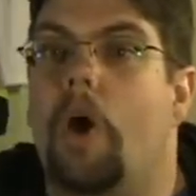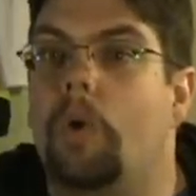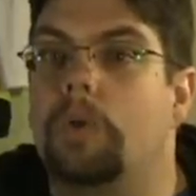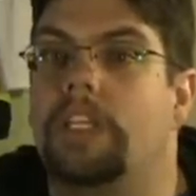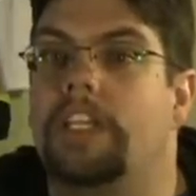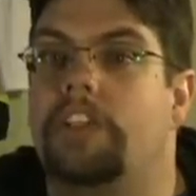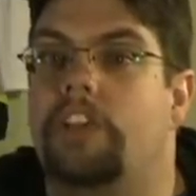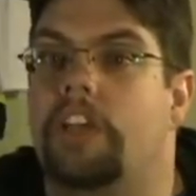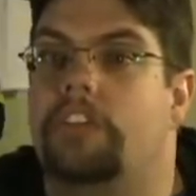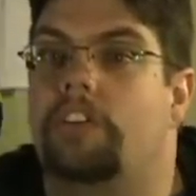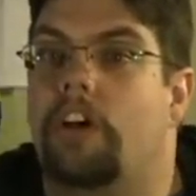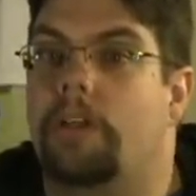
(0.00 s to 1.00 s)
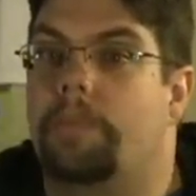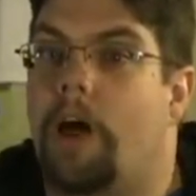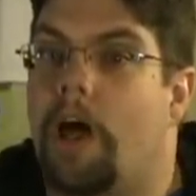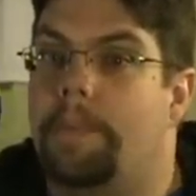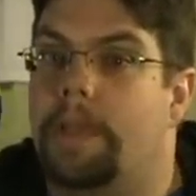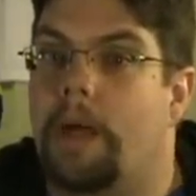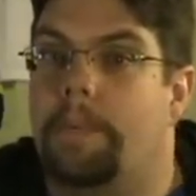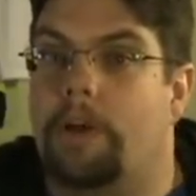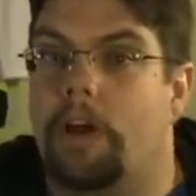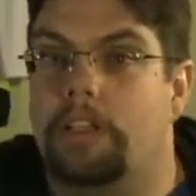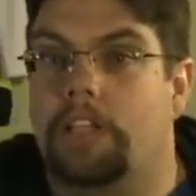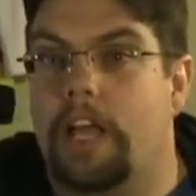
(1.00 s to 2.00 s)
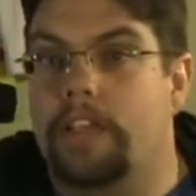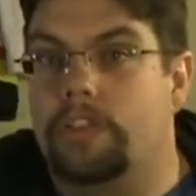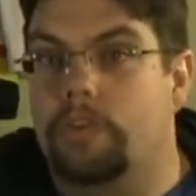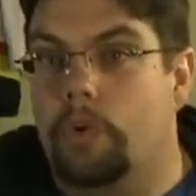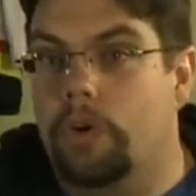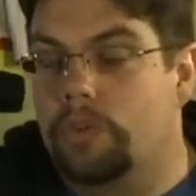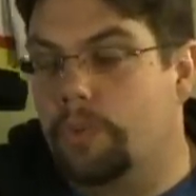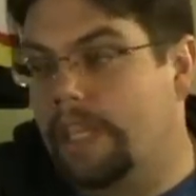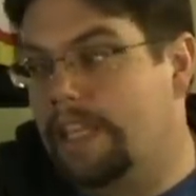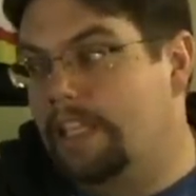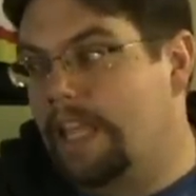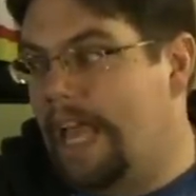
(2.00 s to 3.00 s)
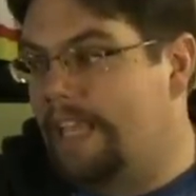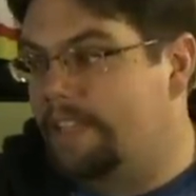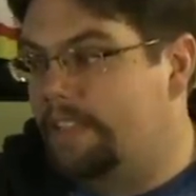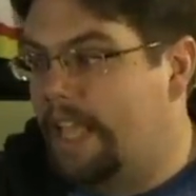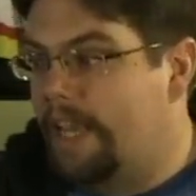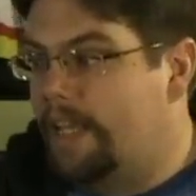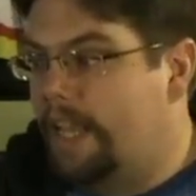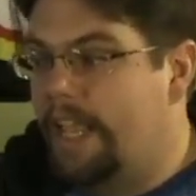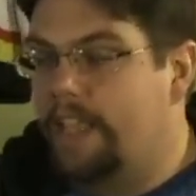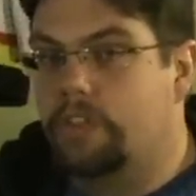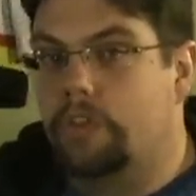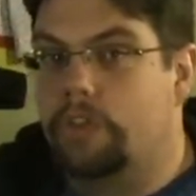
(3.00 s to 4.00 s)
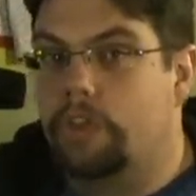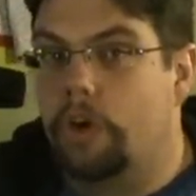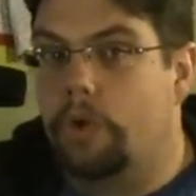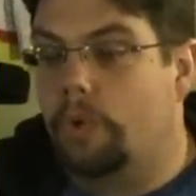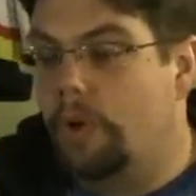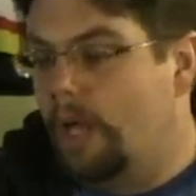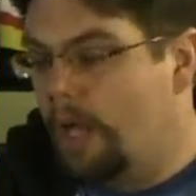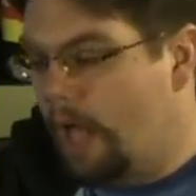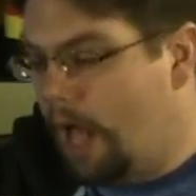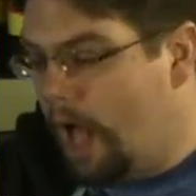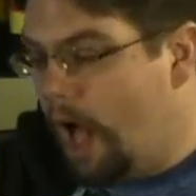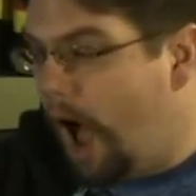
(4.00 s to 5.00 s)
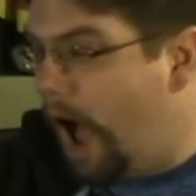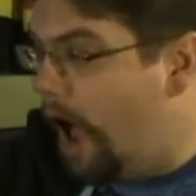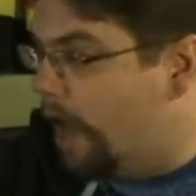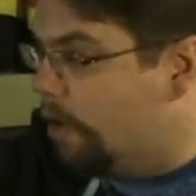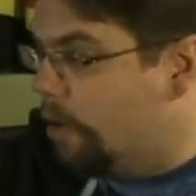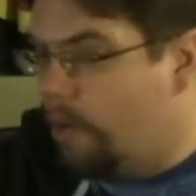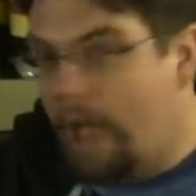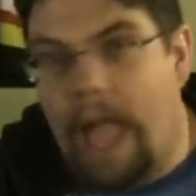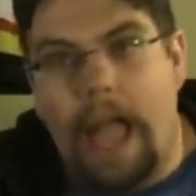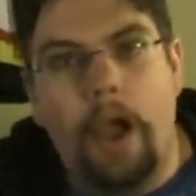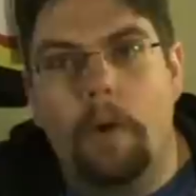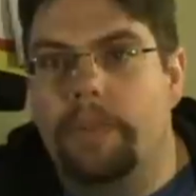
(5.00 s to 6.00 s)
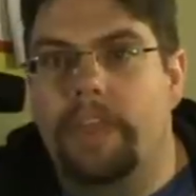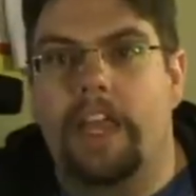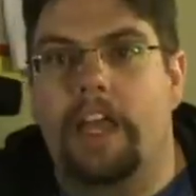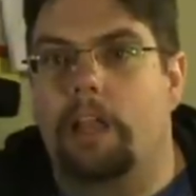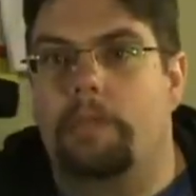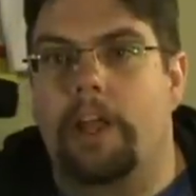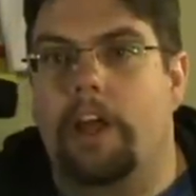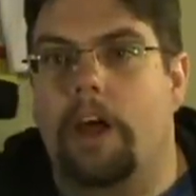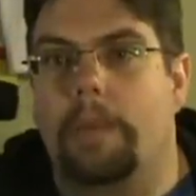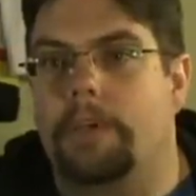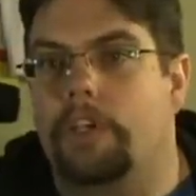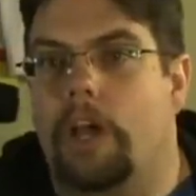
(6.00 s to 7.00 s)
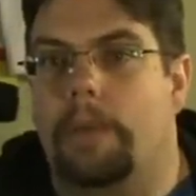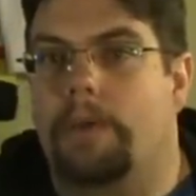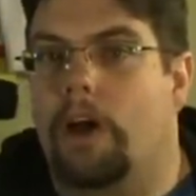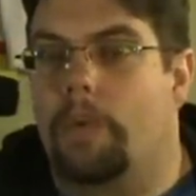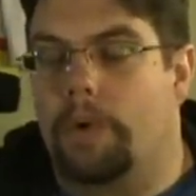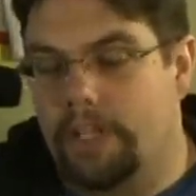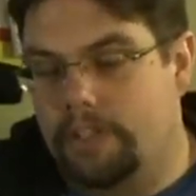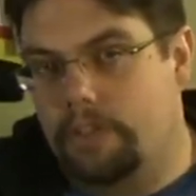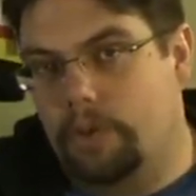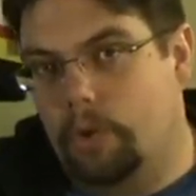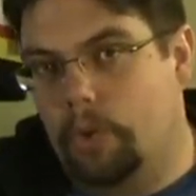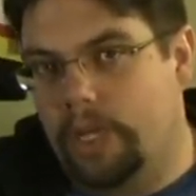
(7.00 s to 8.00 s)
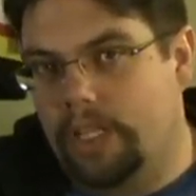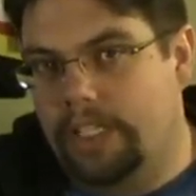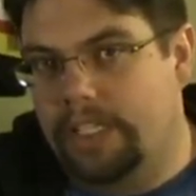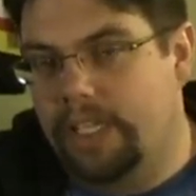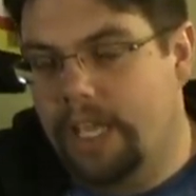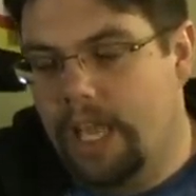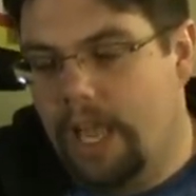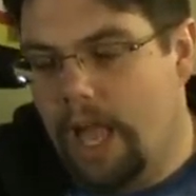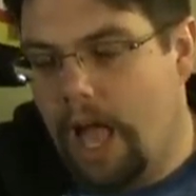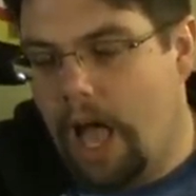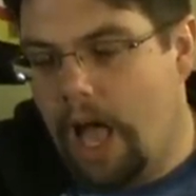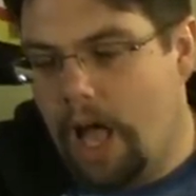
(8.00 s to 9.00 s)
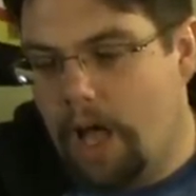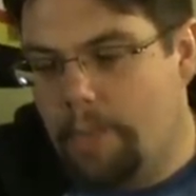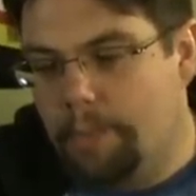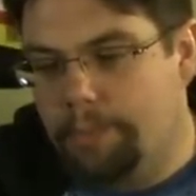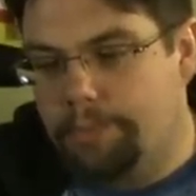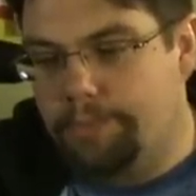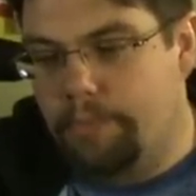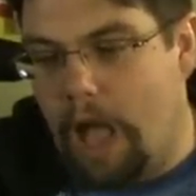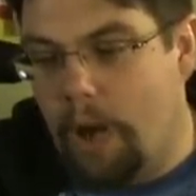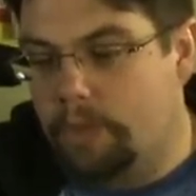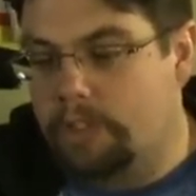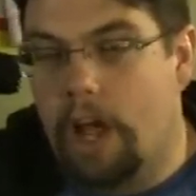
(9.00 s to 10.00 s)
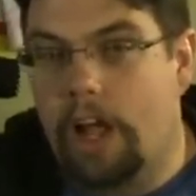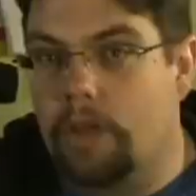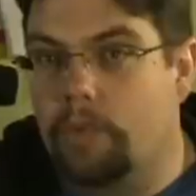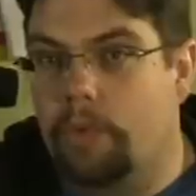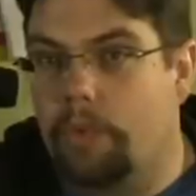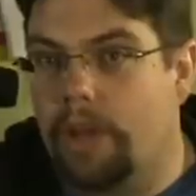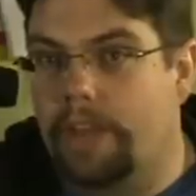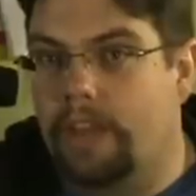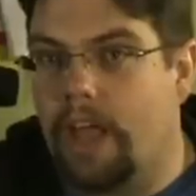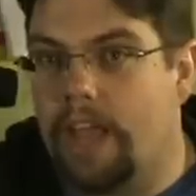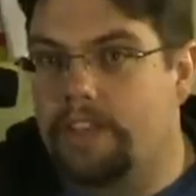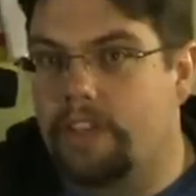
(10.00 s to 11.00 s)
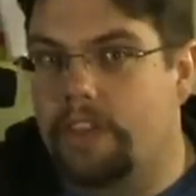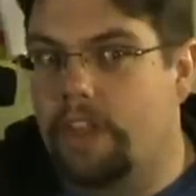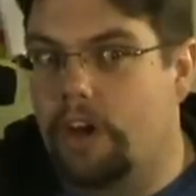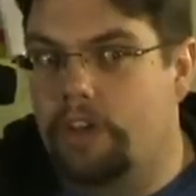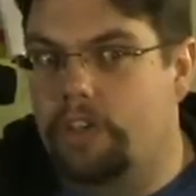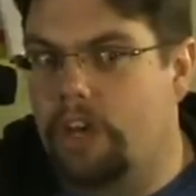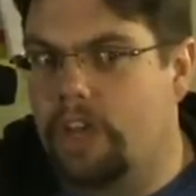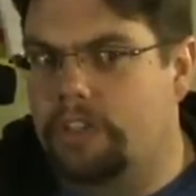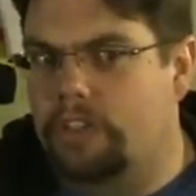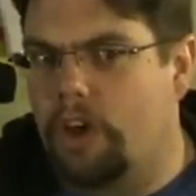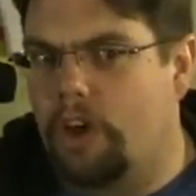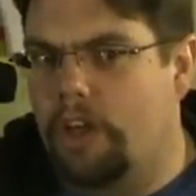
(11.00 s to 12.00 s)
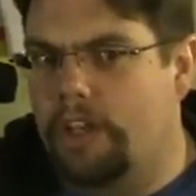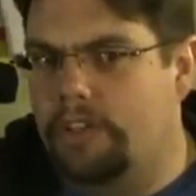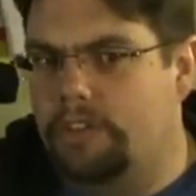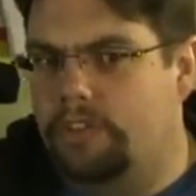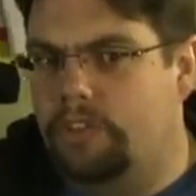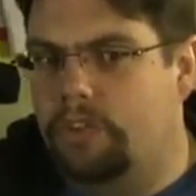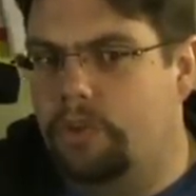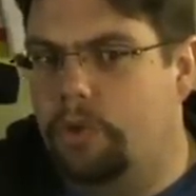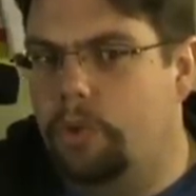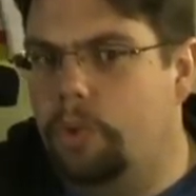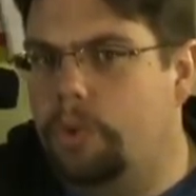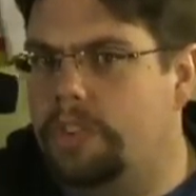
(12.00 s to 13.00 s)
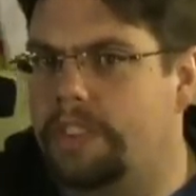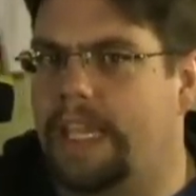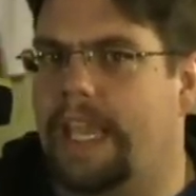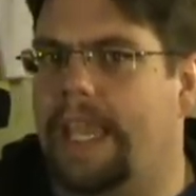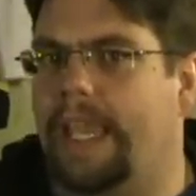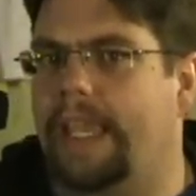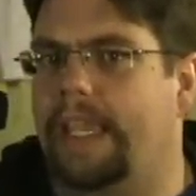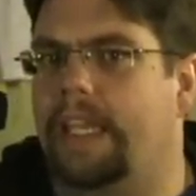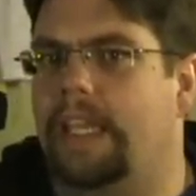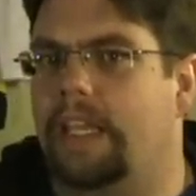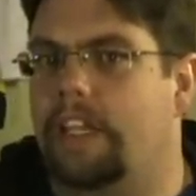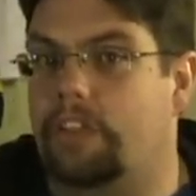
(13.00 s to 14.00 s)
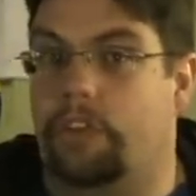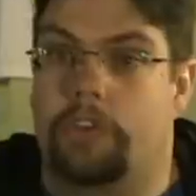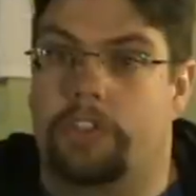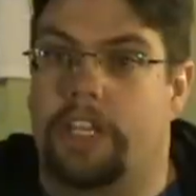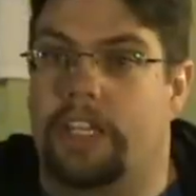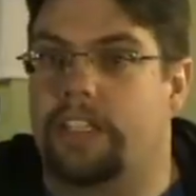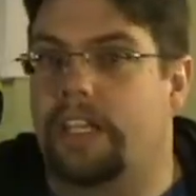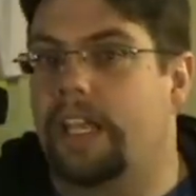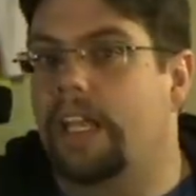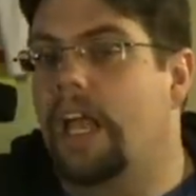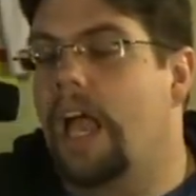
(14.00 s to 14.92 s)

Only just started popping up at online stores within the last 10 days or so. I don't know how in the hell my hobby shop got one in so quickly. I was talking with one of the guys in there just on Tuesday. It's Thursday today.